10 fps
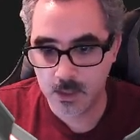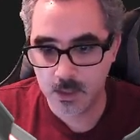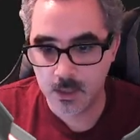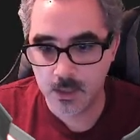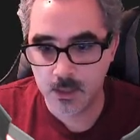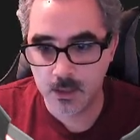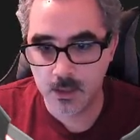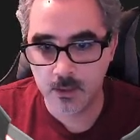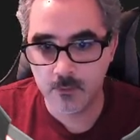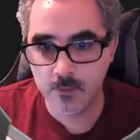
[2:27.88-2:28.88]
the
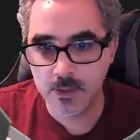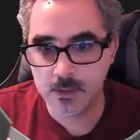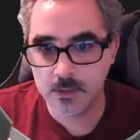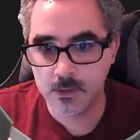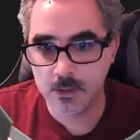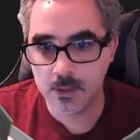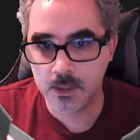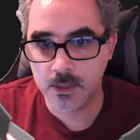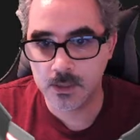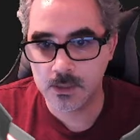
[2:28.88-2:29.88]
reason
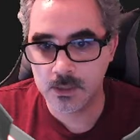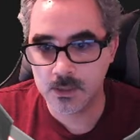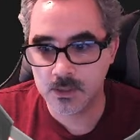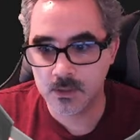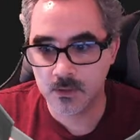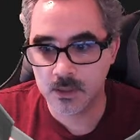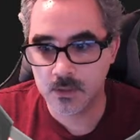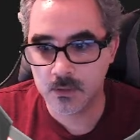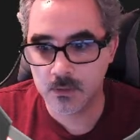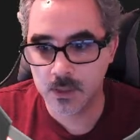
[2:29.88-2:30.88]
is it's gonna
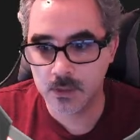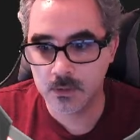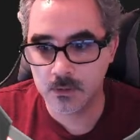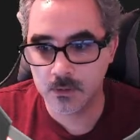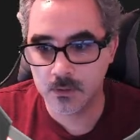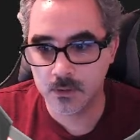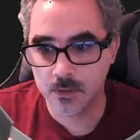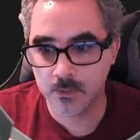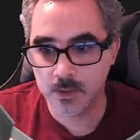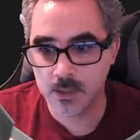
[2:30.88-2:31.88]
try to go all the way
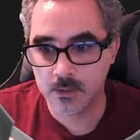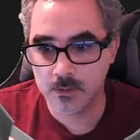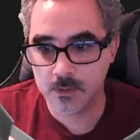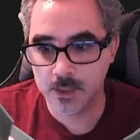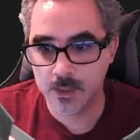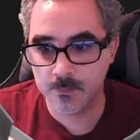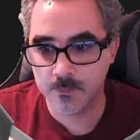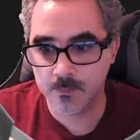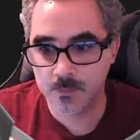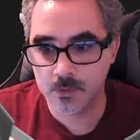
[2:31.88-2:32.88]
down to that.
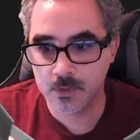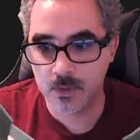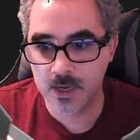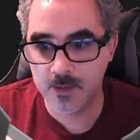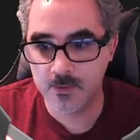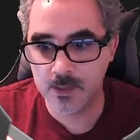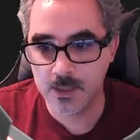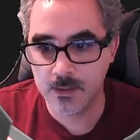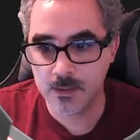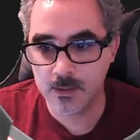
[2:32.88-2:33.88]
So at the end,
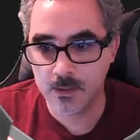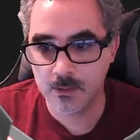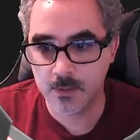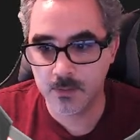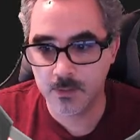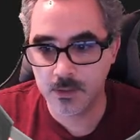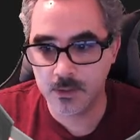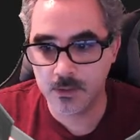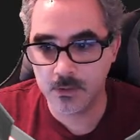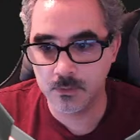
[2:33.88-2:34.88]
what I'm gonna
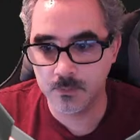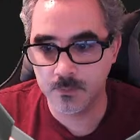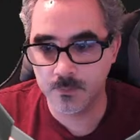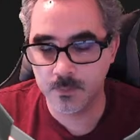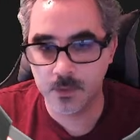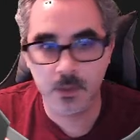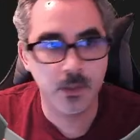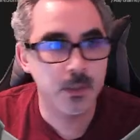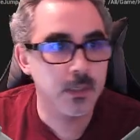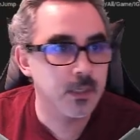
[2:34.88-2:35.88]
do
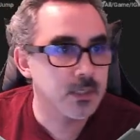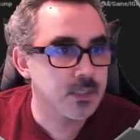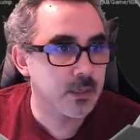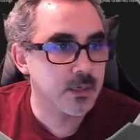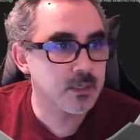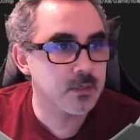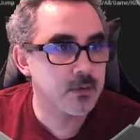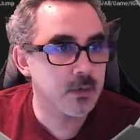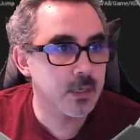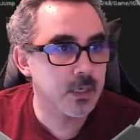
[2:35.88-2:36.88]
is I'm gonna
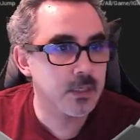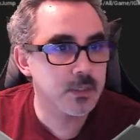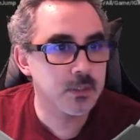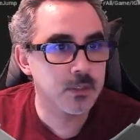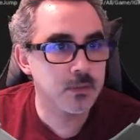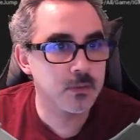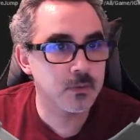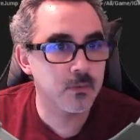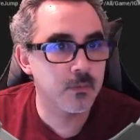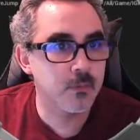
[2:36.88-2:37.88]
try to
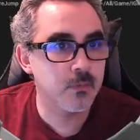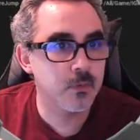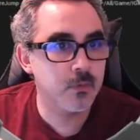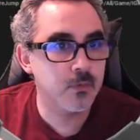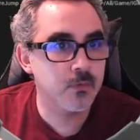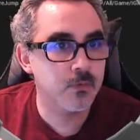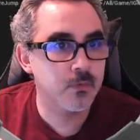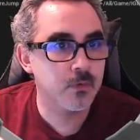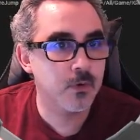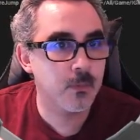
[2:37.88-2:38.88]
remove
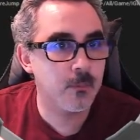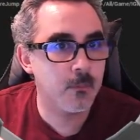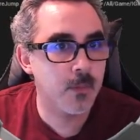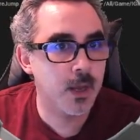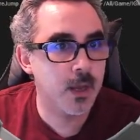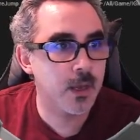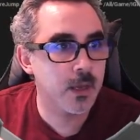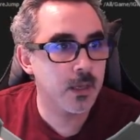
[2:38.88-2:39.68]
my,